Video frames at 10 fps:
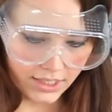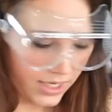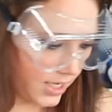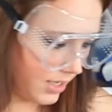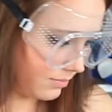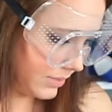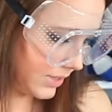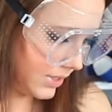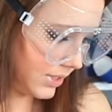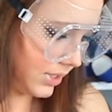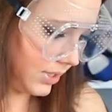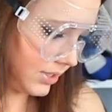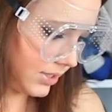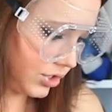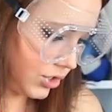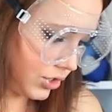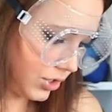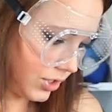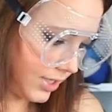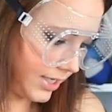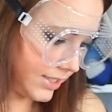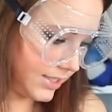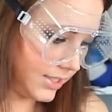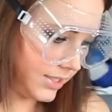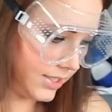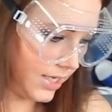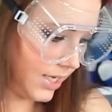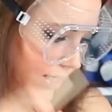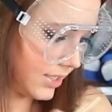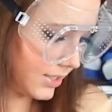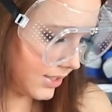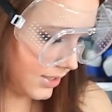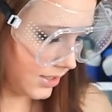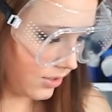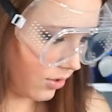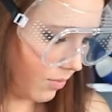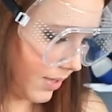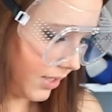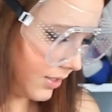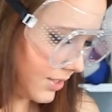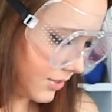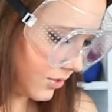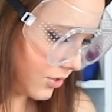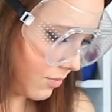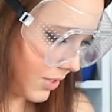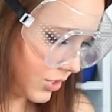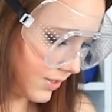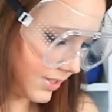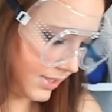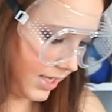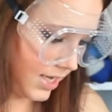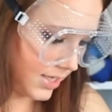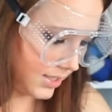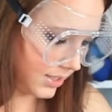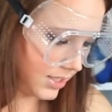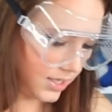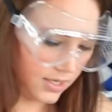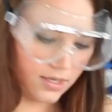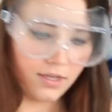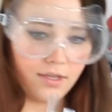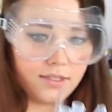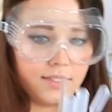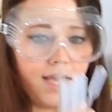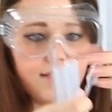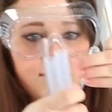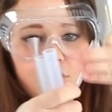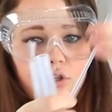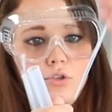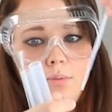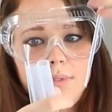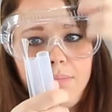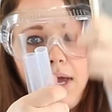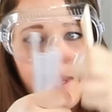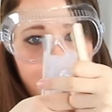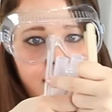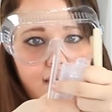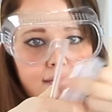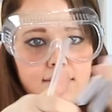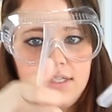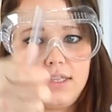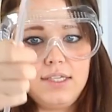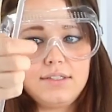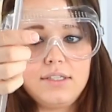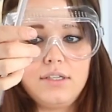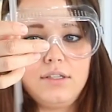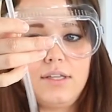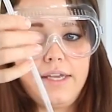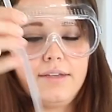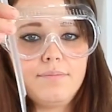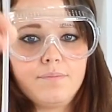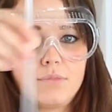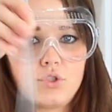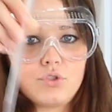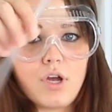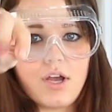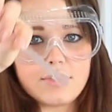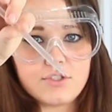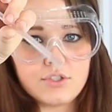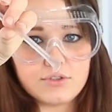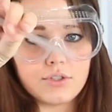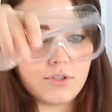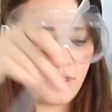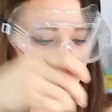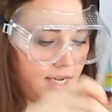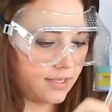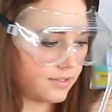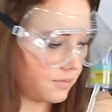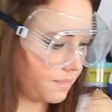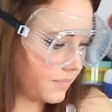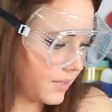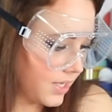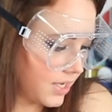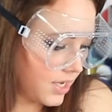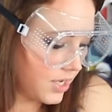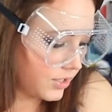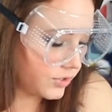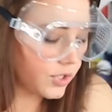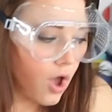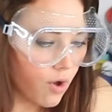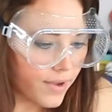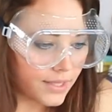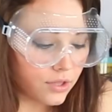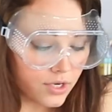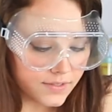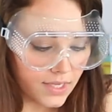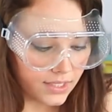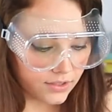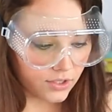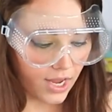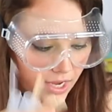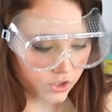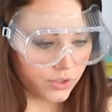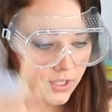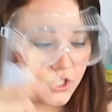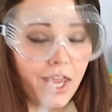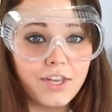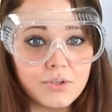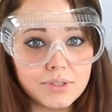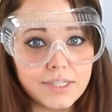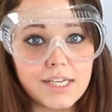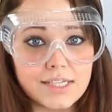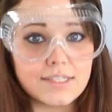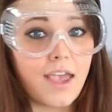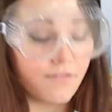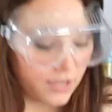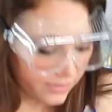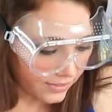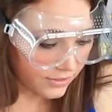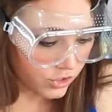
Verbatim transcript: cups, stirring sticks. Oh my goodness, there's so much in this kit. Test tubes, pipettes, and these little like straw stirrer things. So it looks like there actually genuinely is everything